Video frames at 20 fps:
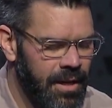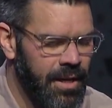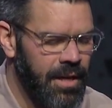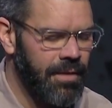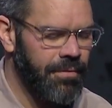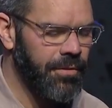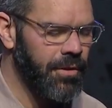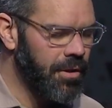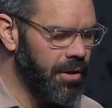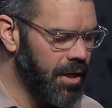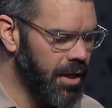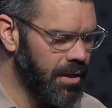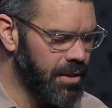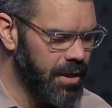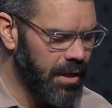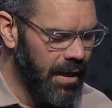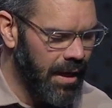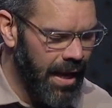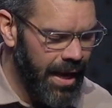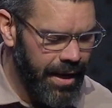if you need
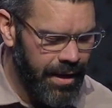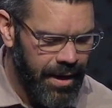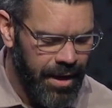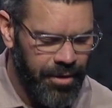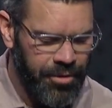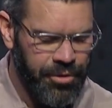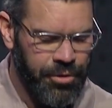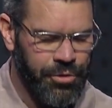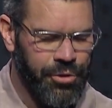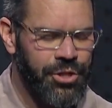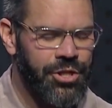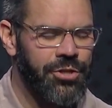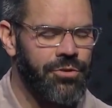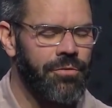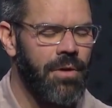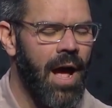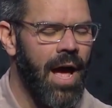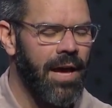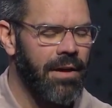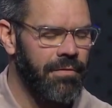to lay down your
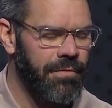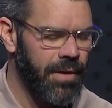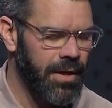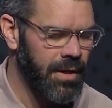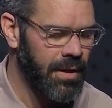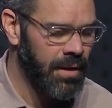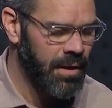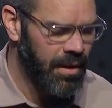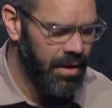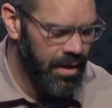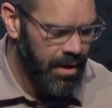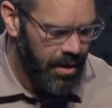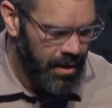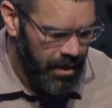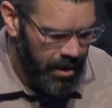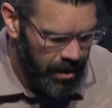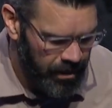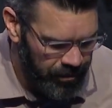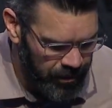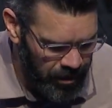striving,
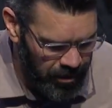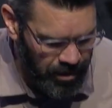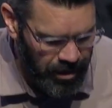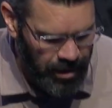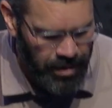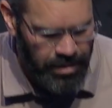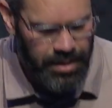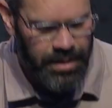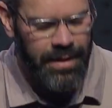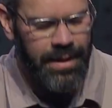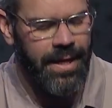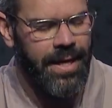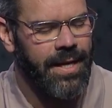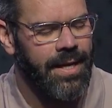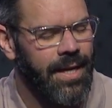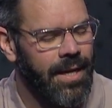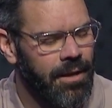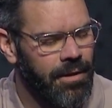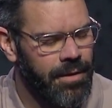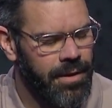if you need to lay
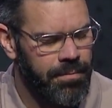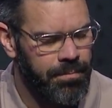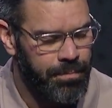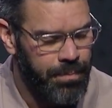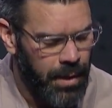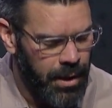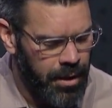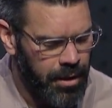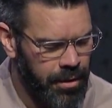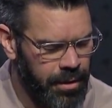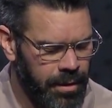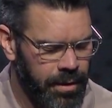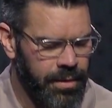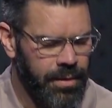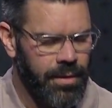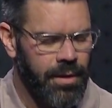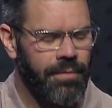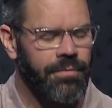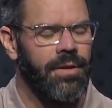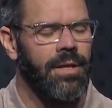down the burden
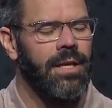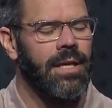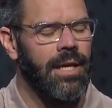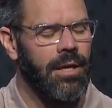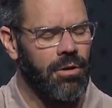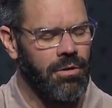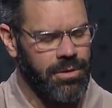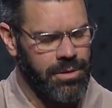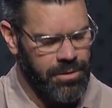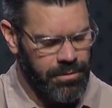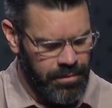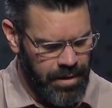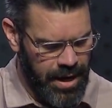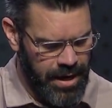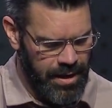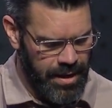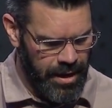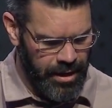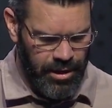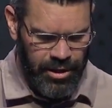of guilt
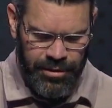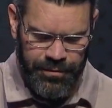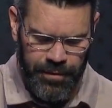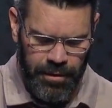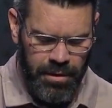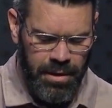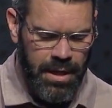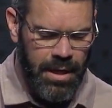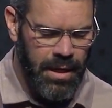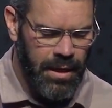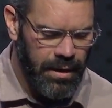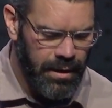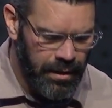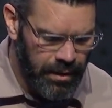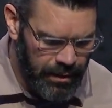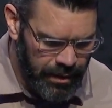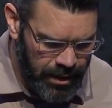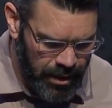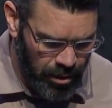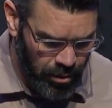right now, you just feel
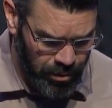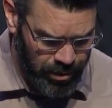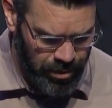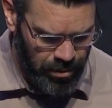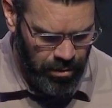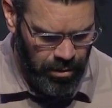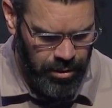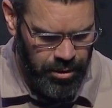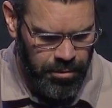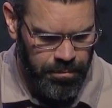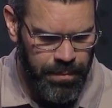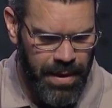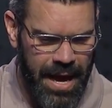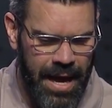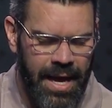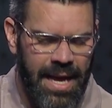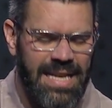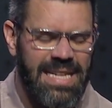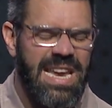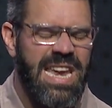guilt on your
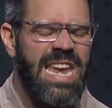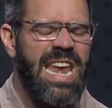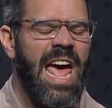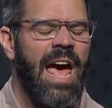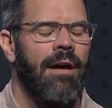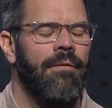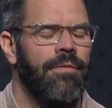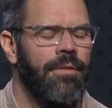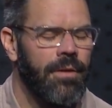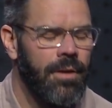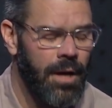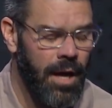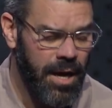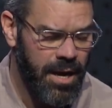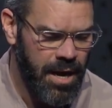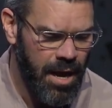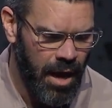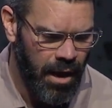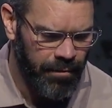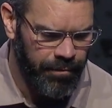back. Never
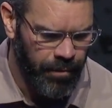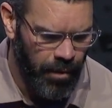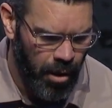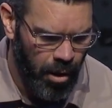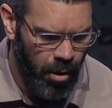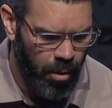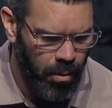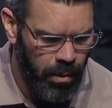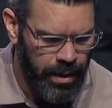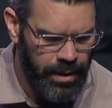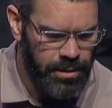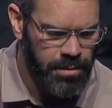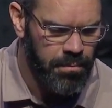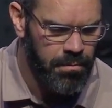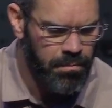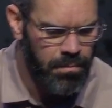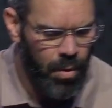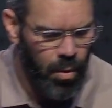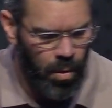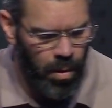enough, always
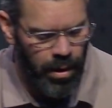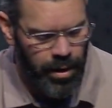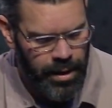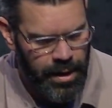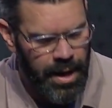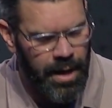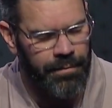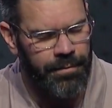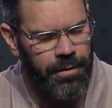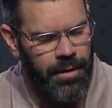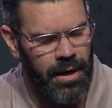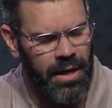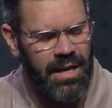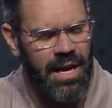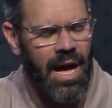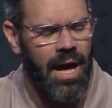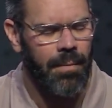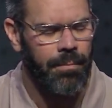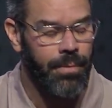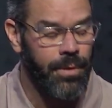more, never
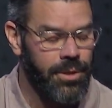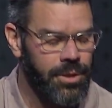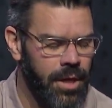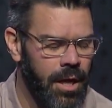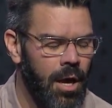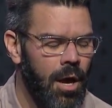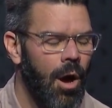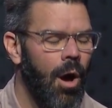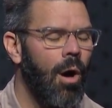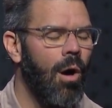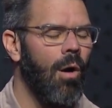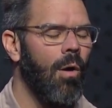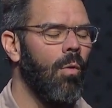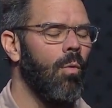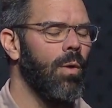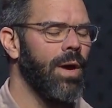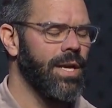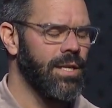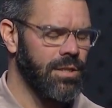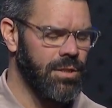accomplishing,
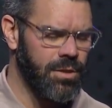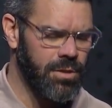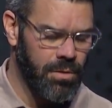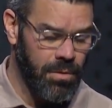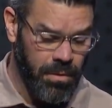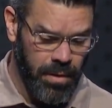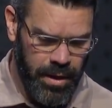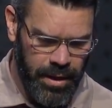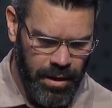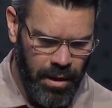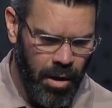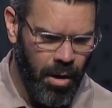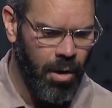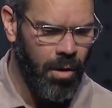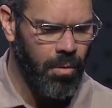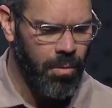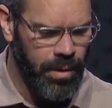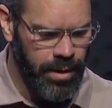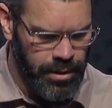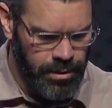always doing,
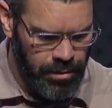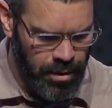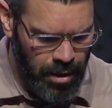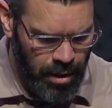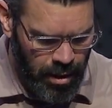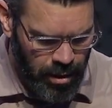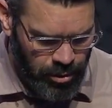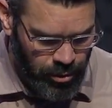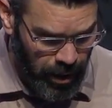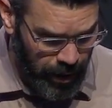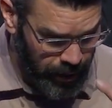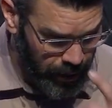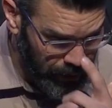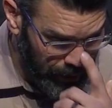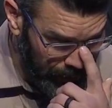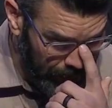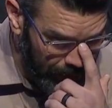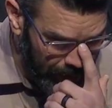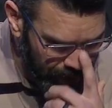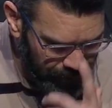always trying to
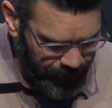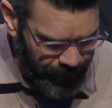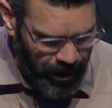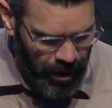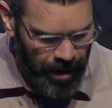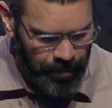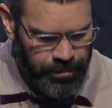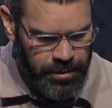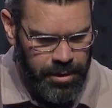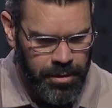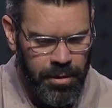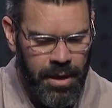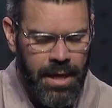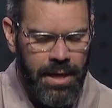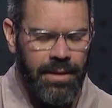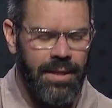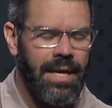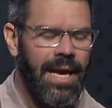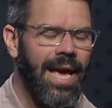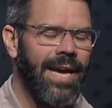live up to
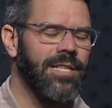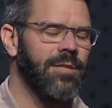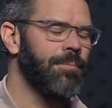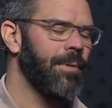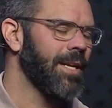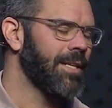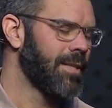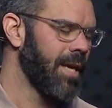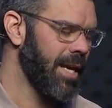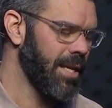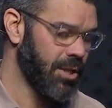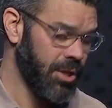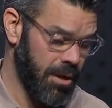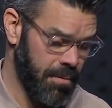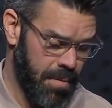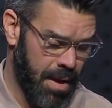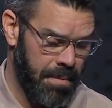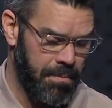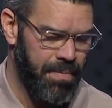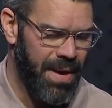the expectation
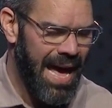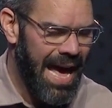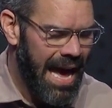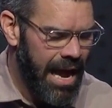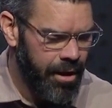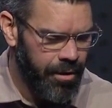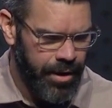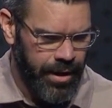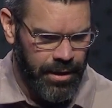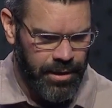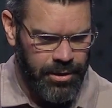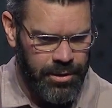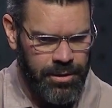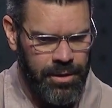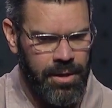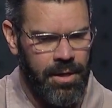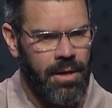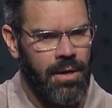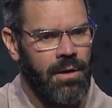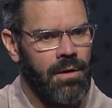of my parents
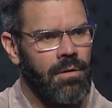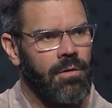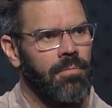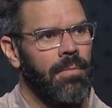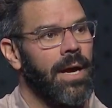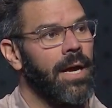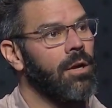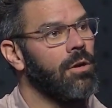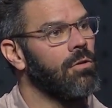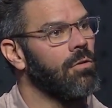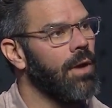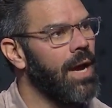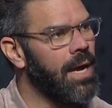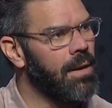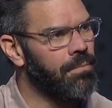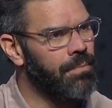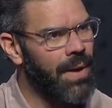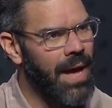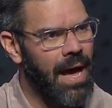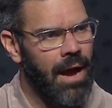or my
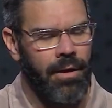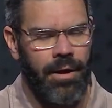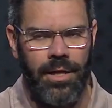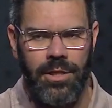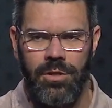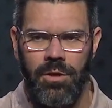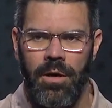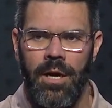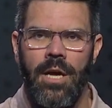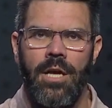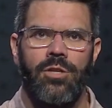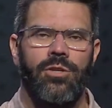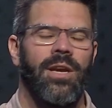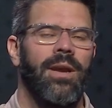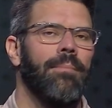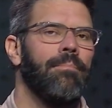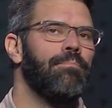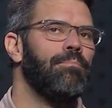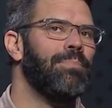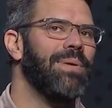grandparents or trying
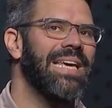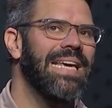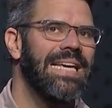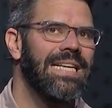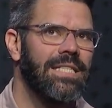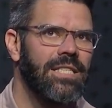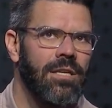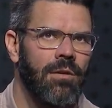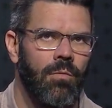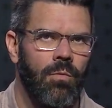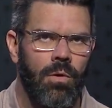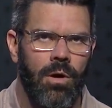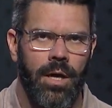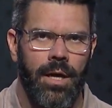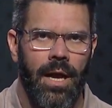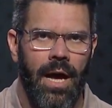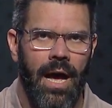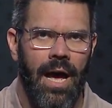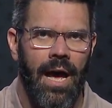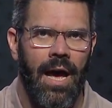to be
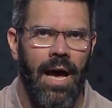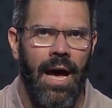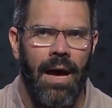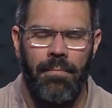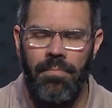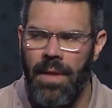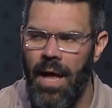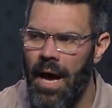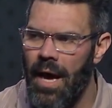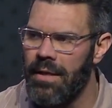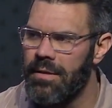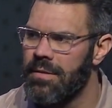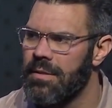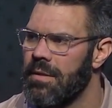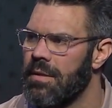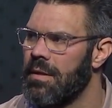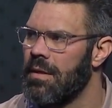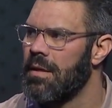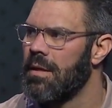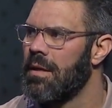someone I, am not.
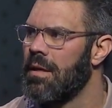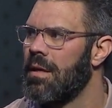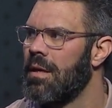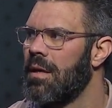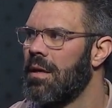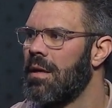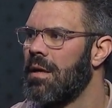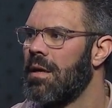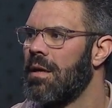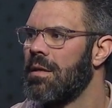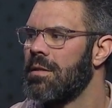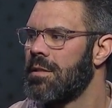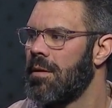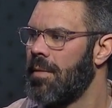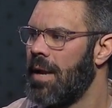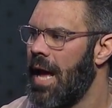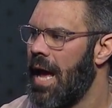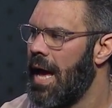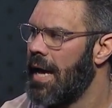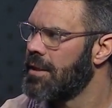So I'm
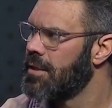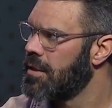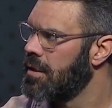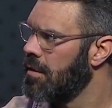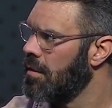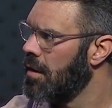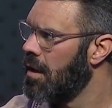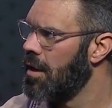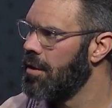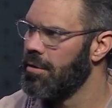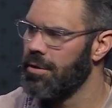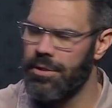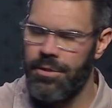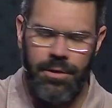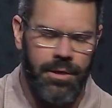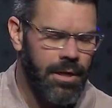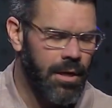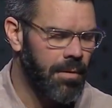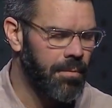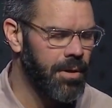going to ask you, others are
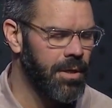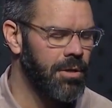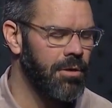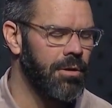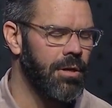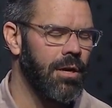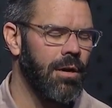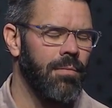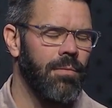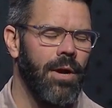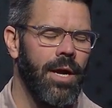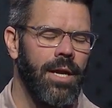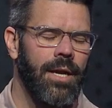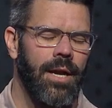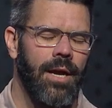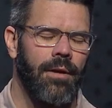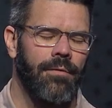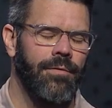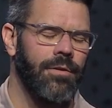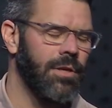coming, you come right
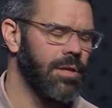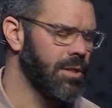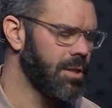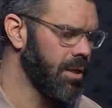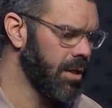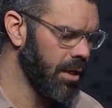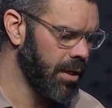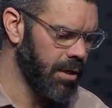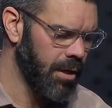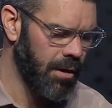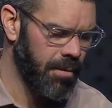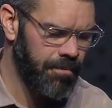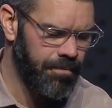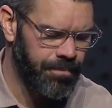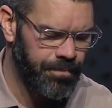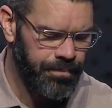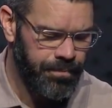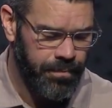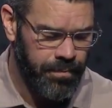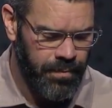now. If you just need to come,
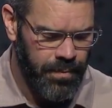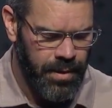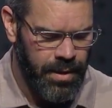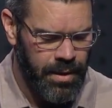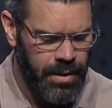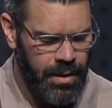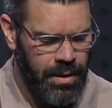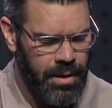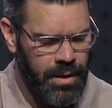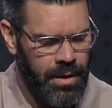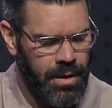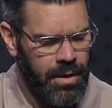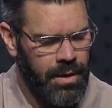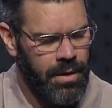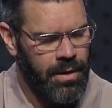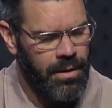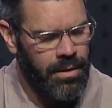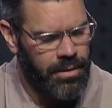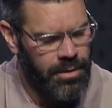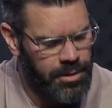
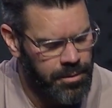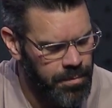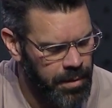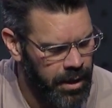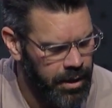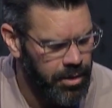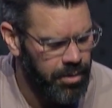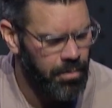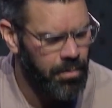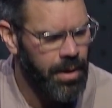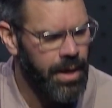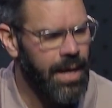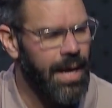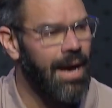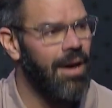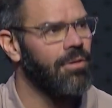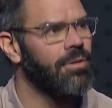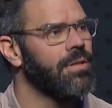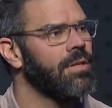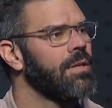just make your way
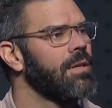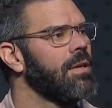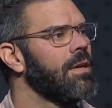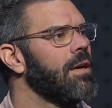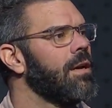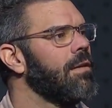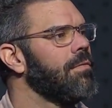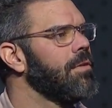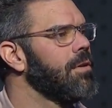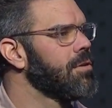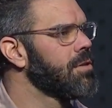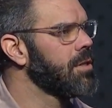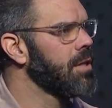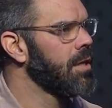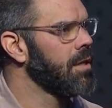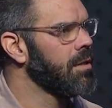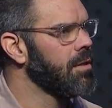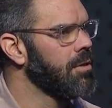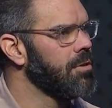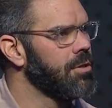out of your
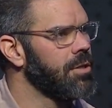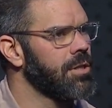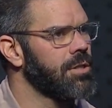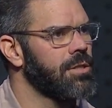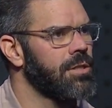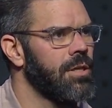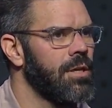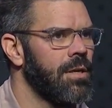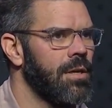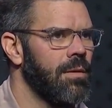seat. You're just,